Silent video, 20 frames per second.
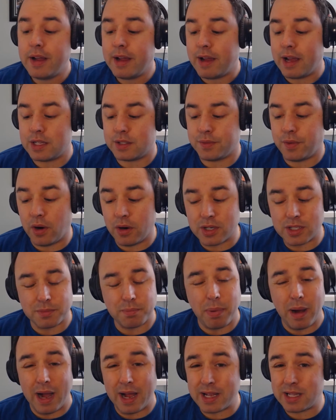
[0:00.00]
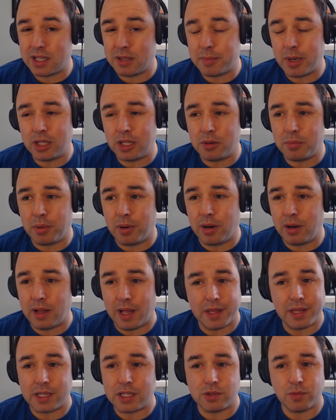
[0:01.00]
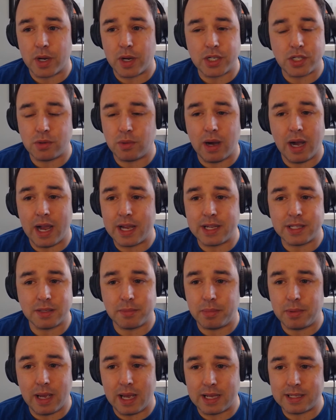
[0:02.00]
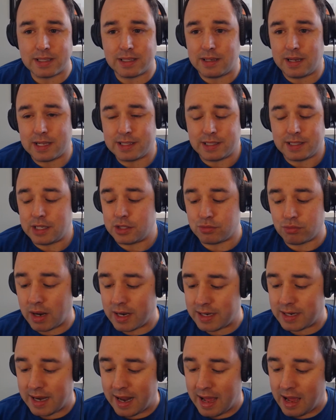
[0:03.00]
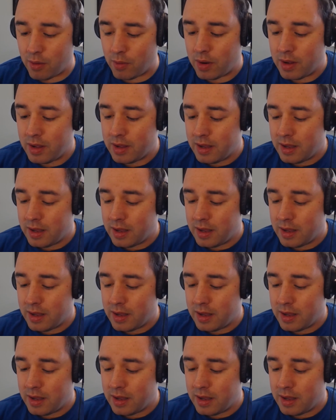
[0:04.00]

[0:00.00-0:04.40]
As far as buying LaMelo Ball, I think he's way too high as it is right now.